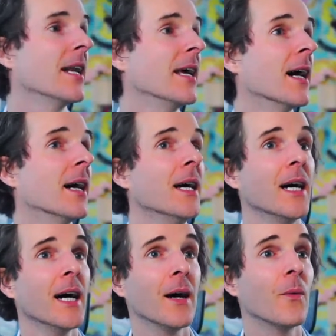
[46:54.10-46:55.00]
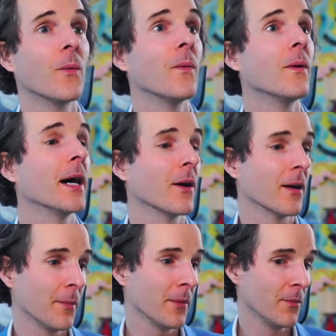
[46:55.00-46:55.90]
here. Uh, hang on,
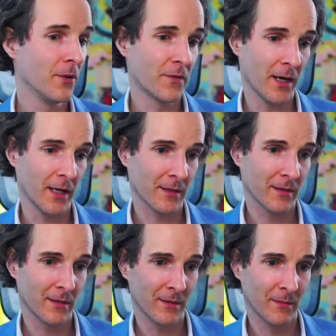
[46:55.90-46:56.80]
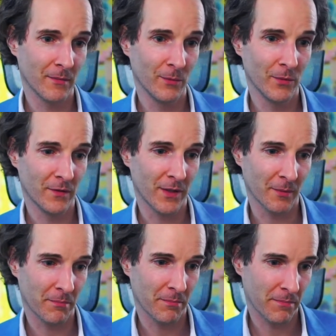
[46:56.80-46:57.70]
let me move that. Let me move that
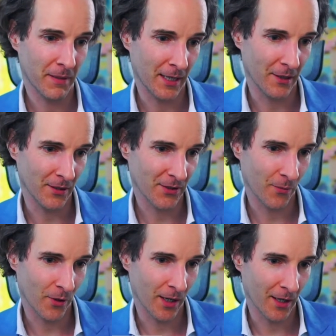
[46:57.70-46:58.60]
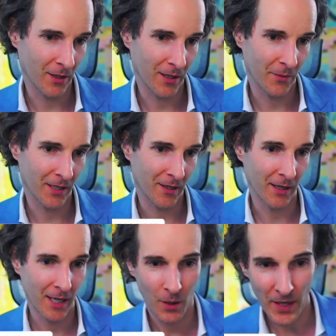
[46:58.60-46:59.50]
banner somewhere. Here, here we go.
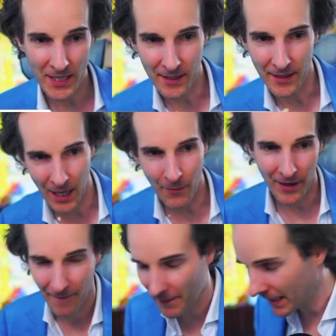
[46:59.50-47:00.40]
Winston, come on, make a